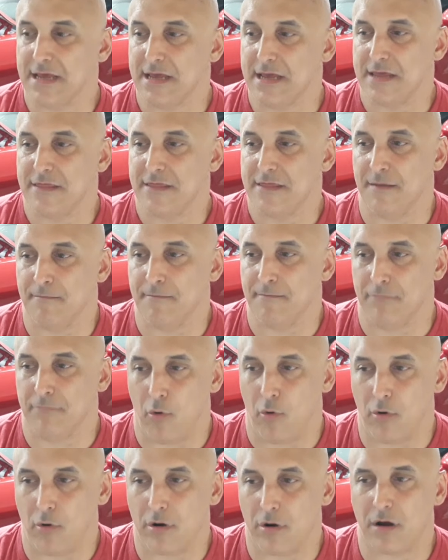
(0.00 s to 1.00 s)
The
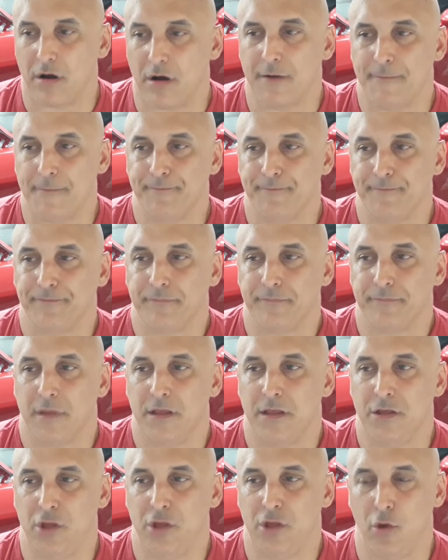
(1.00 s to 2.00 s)
more
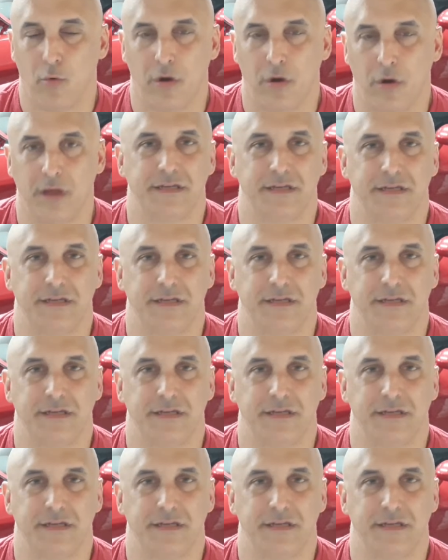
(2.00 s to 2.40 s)
you want